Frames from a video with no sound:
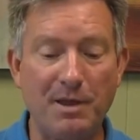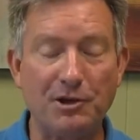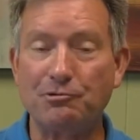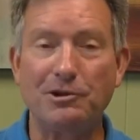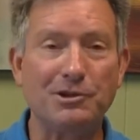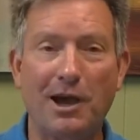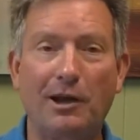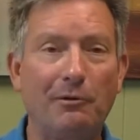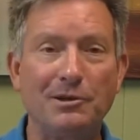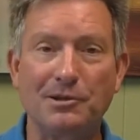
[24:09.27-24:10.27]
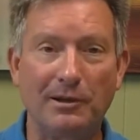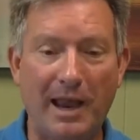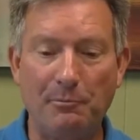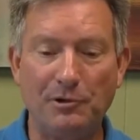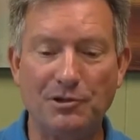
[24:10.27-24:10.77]
Ministry is not always
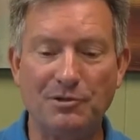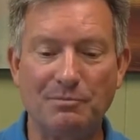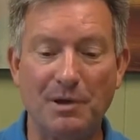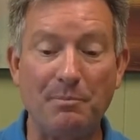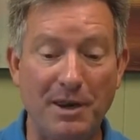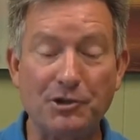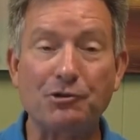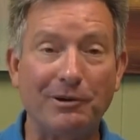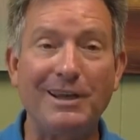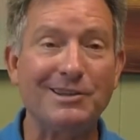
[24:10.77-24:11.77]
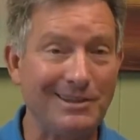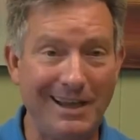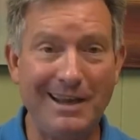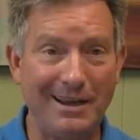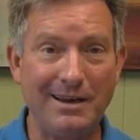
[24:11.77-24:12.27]
glamorous, but ministry is
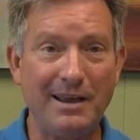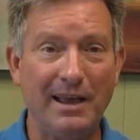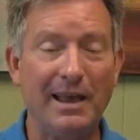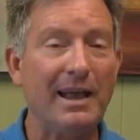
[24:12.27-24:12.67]
needed.